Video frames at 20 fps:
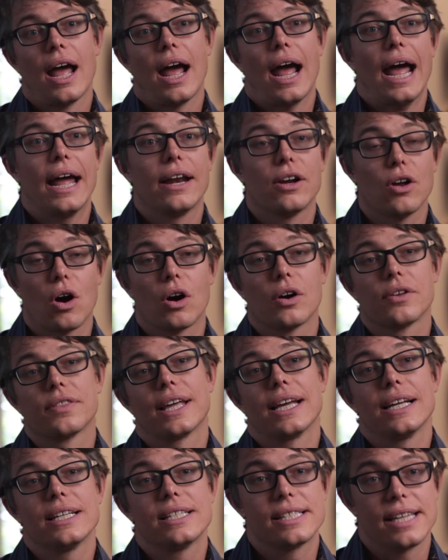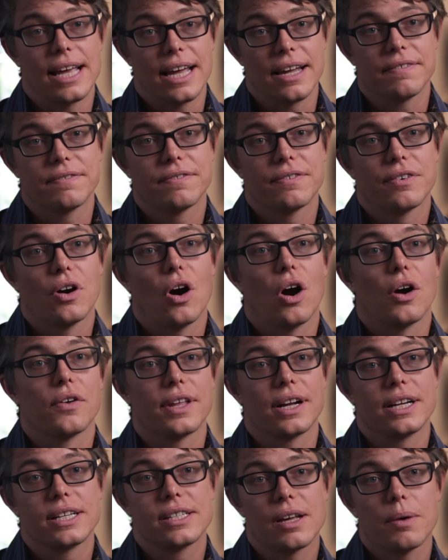and are they safe? Are
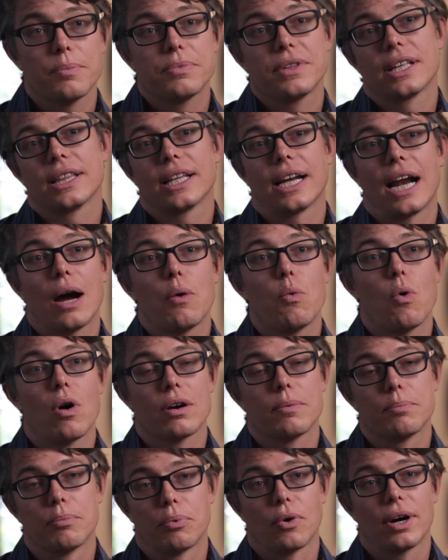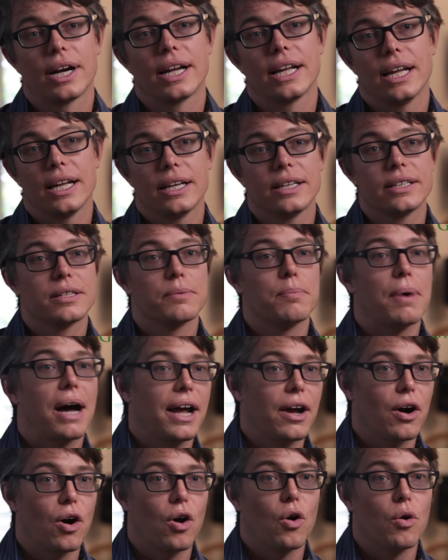they something that I want to bring into my
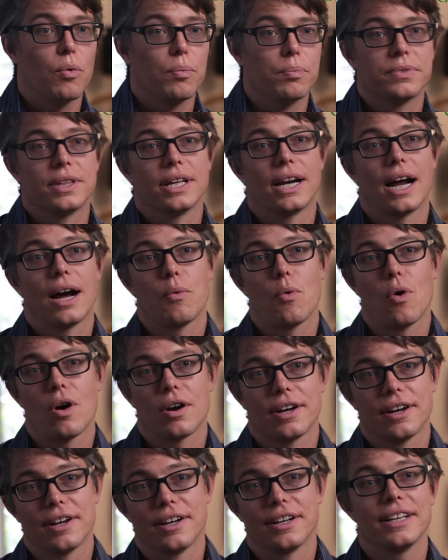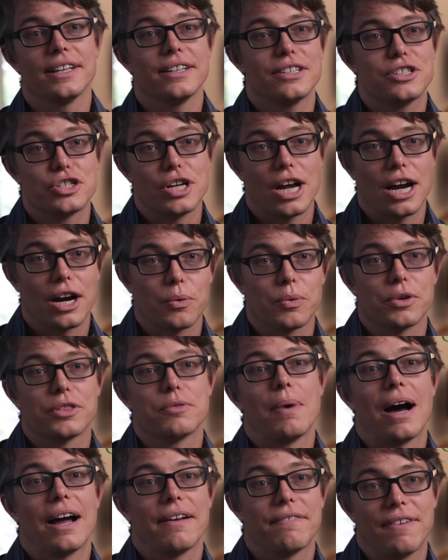home, that I want to share with
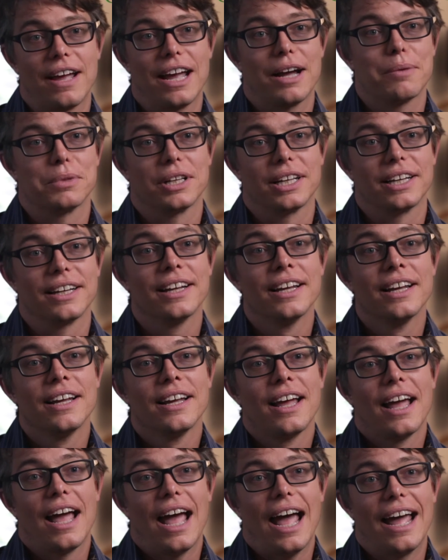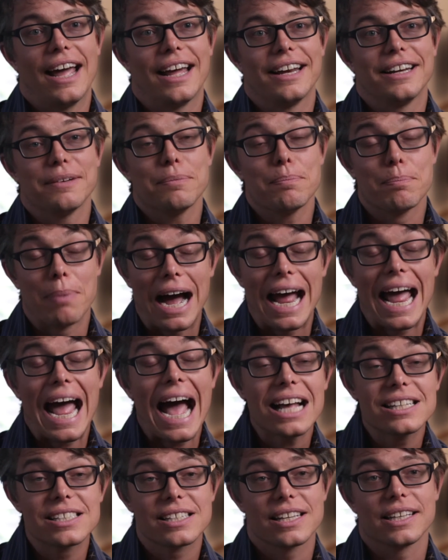my family? And by
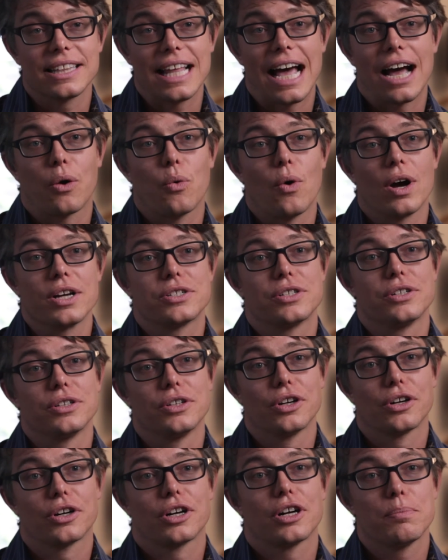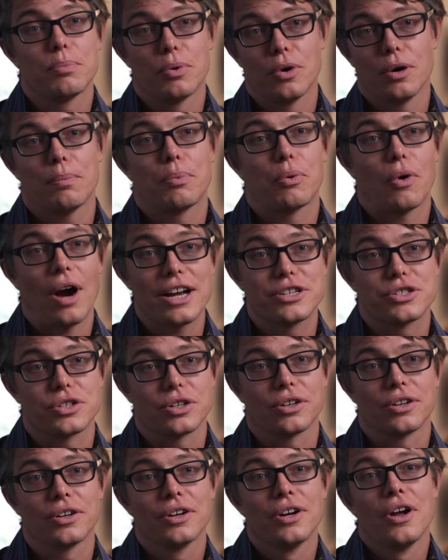asking that question, you're going to put
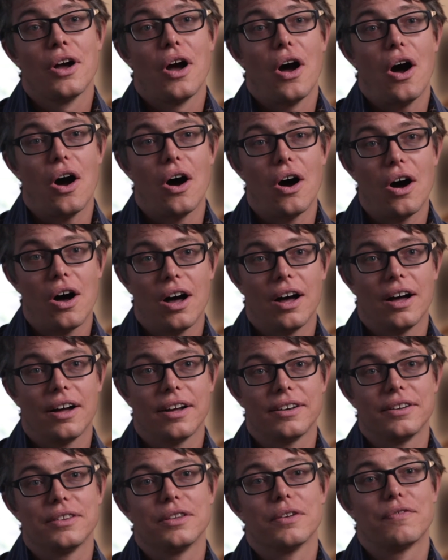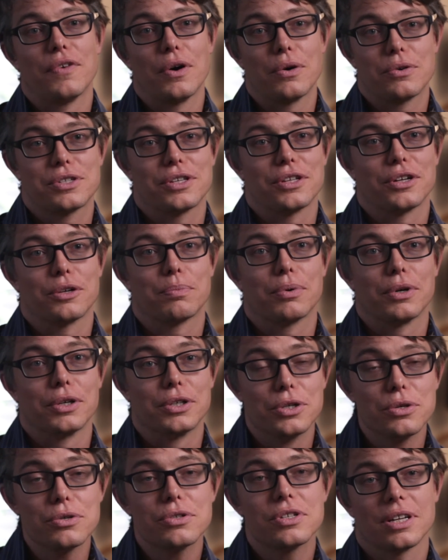pressure on the folks that are
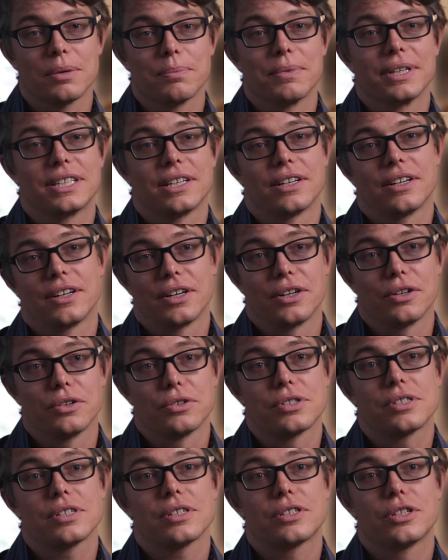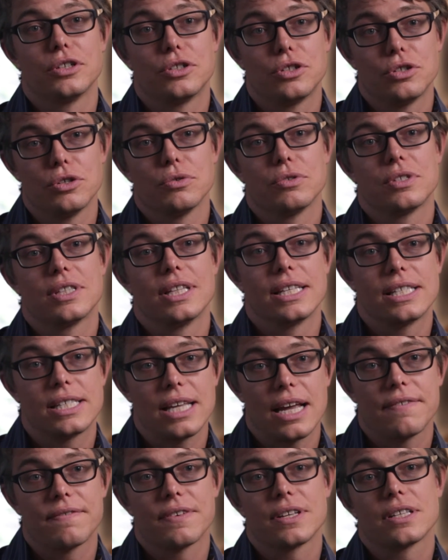producing materials to choose the
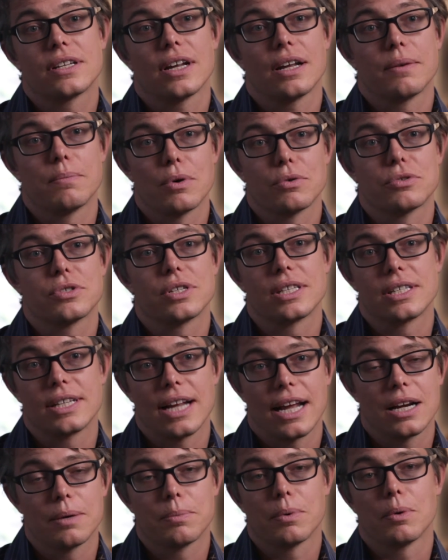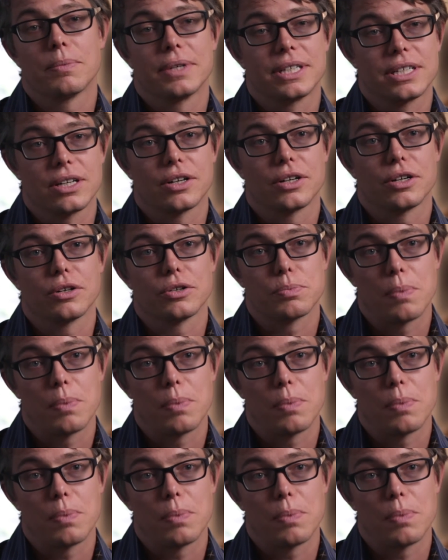safest and most sustainable materials